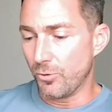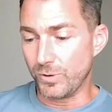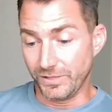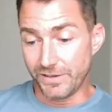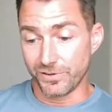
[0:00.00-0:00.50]

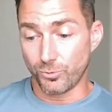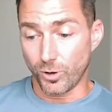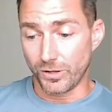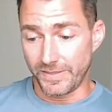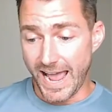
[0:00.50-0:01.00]
We live in a
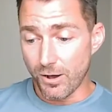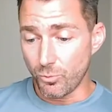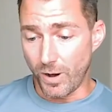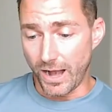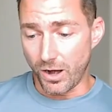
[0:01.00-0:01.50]
world now
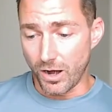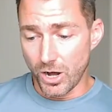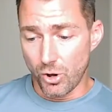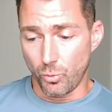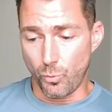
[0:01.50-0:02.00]
where
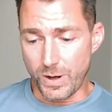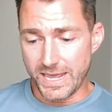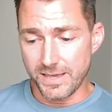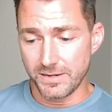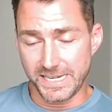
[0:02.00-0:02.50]

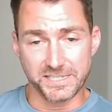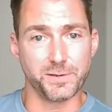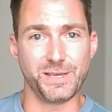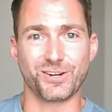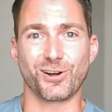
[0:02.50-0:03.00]
we need
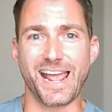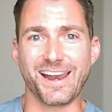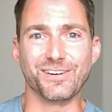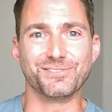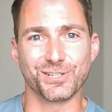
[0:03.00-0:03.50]
to be
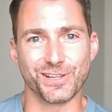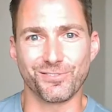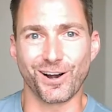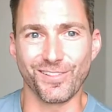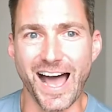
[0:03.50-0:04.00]
creative to
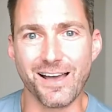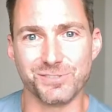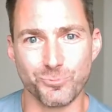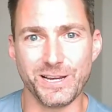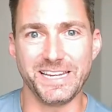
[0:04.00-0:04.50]
live our
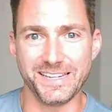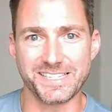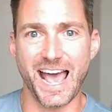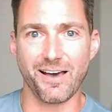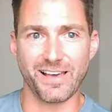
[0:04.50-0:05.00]
lives. We need
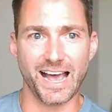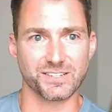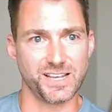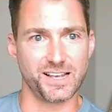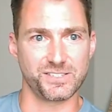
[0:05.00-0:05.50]
to have
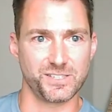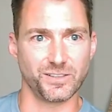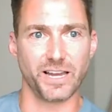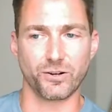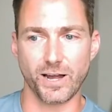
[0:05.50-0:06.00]
access to,
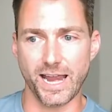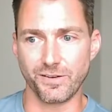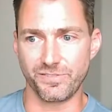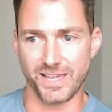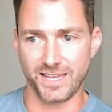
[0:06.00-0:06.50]
like,
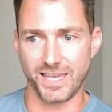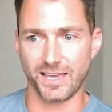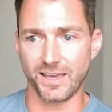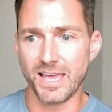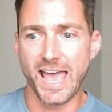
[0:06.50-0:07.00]
creative
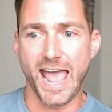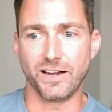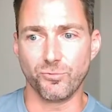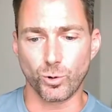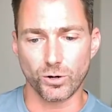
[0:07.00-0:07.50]
thinking. And
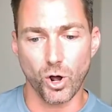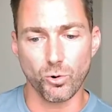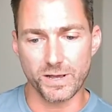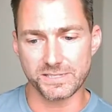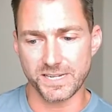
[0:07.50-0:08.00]
if we're
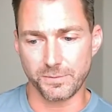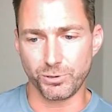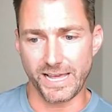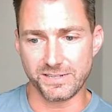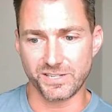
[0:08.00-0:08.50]
always in a
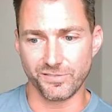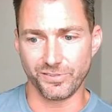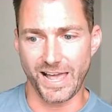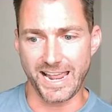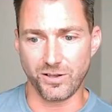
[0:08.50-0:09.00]
place of,
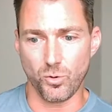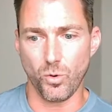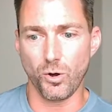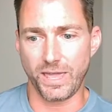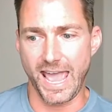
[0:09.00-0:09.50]
like,
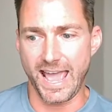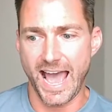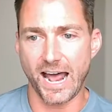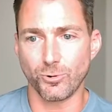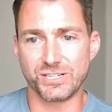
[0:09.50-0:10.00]
okay,
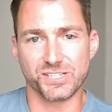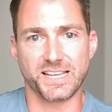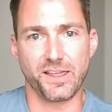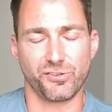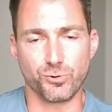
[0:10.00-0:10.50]
how do I just
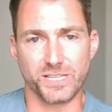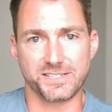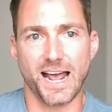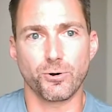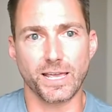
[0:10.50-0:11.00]
get through
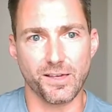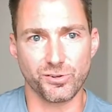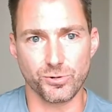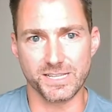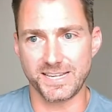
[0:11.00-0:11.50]
this? How do I get
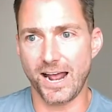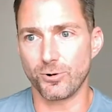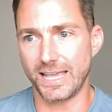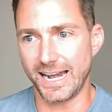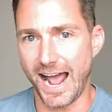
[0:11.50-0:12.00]
through this? How do
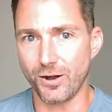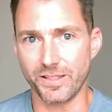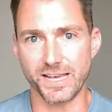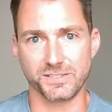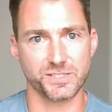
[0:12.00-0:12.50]
I get out of
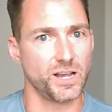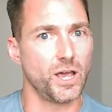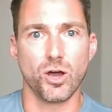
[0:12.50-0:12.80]
this?